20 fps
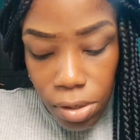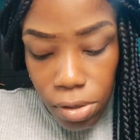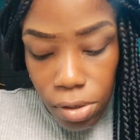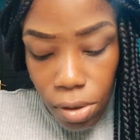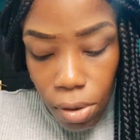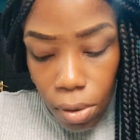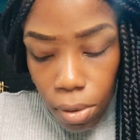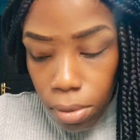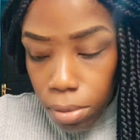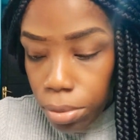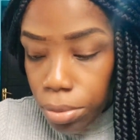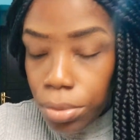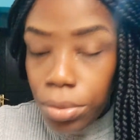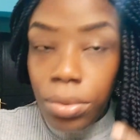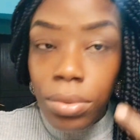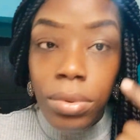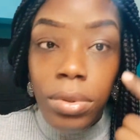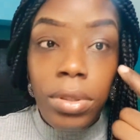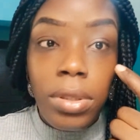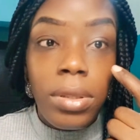So
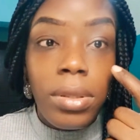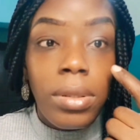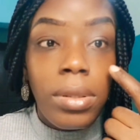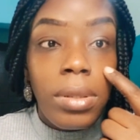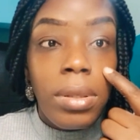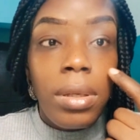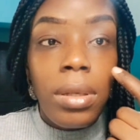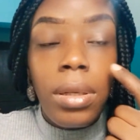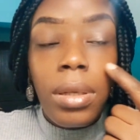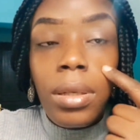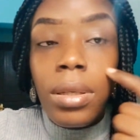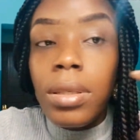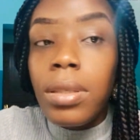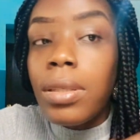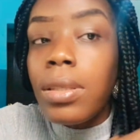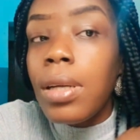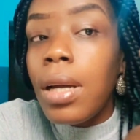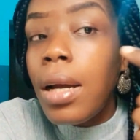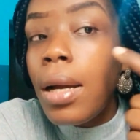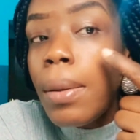I'm just gonna
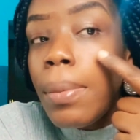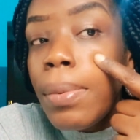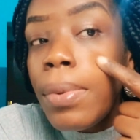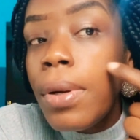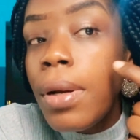tap.